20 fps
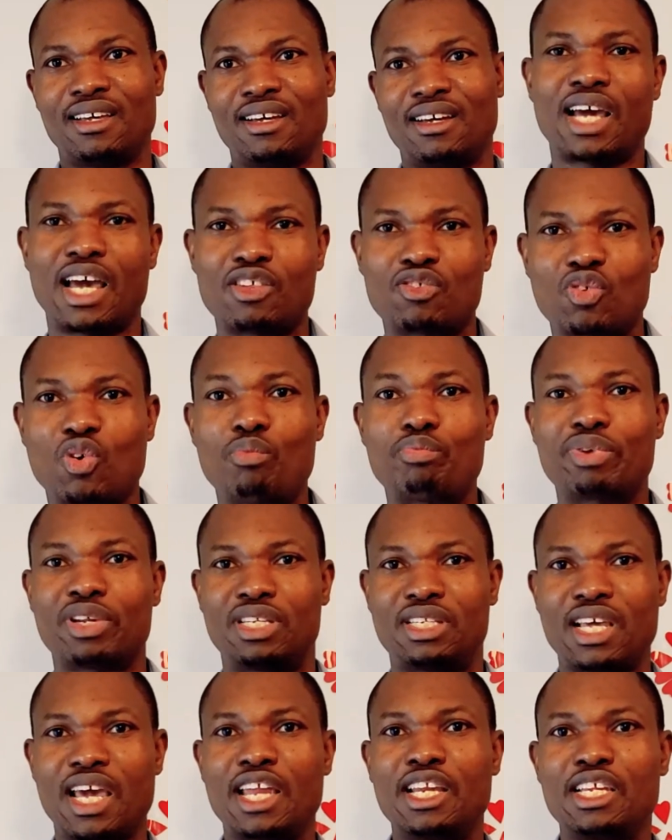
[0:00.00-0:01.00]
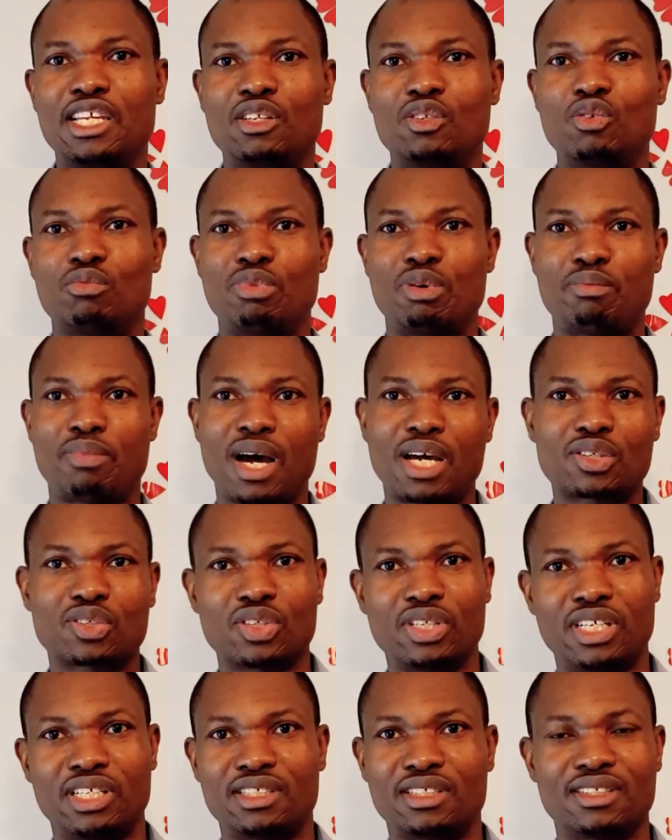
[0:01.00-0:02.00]
There is no pretending to be
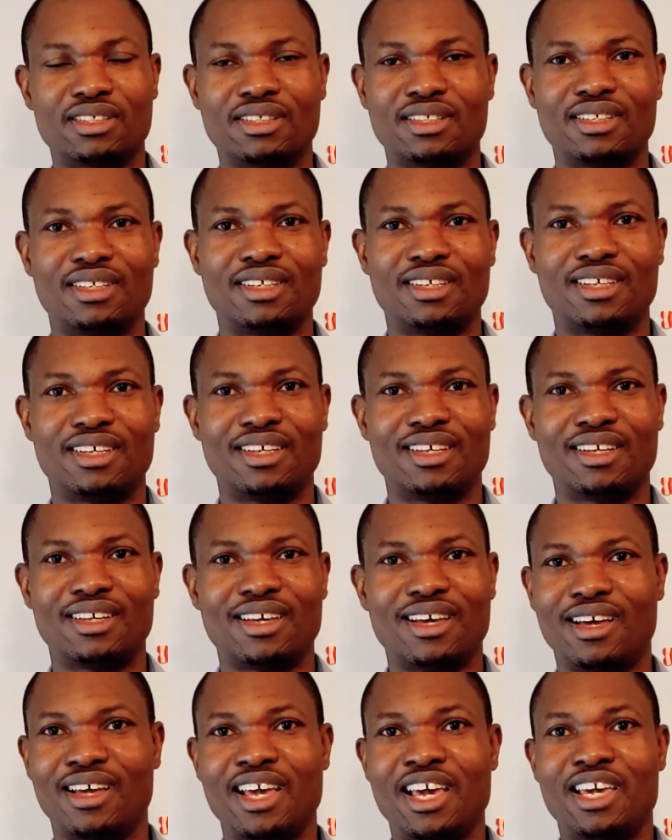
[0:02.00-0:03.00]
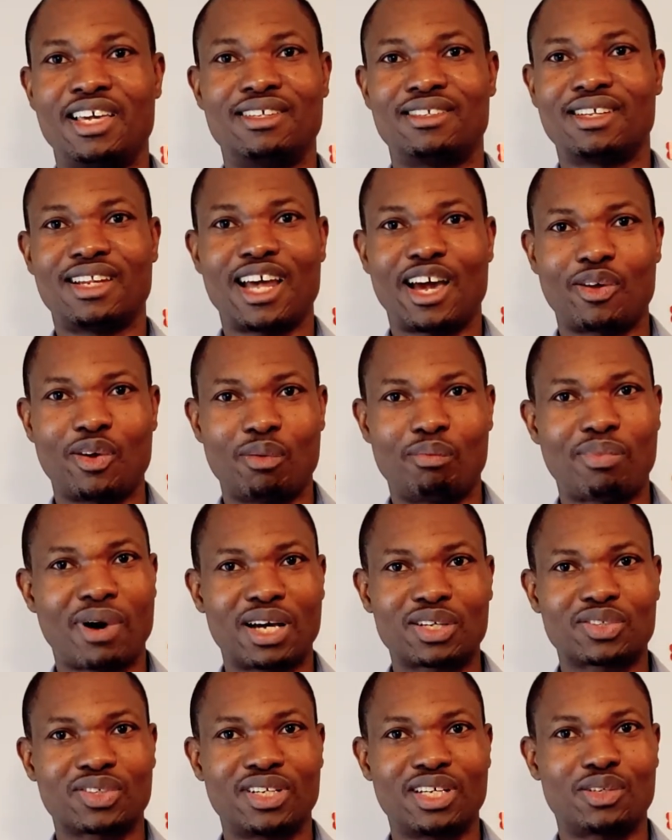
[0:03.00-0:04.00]
passionate. It's either you're
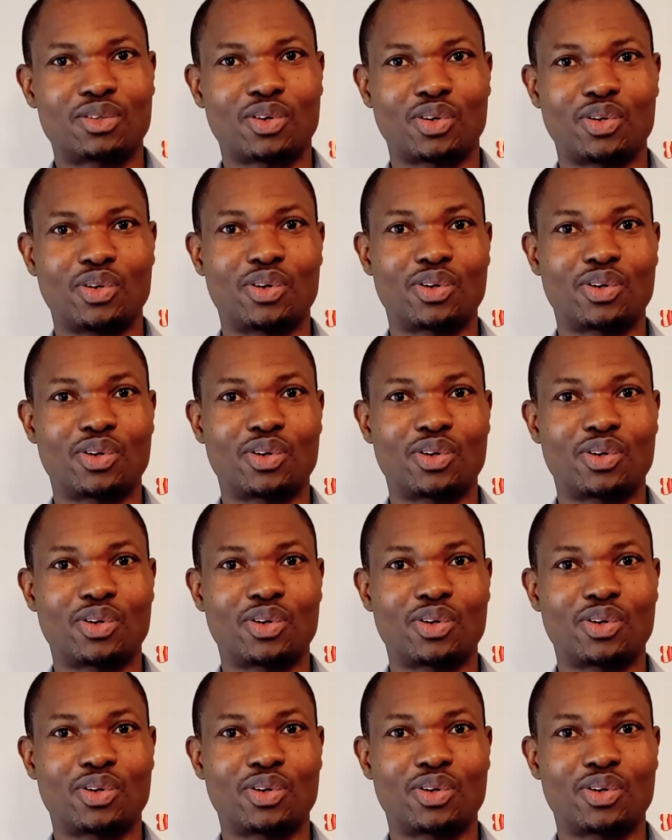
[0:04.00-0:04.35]
passionate or you're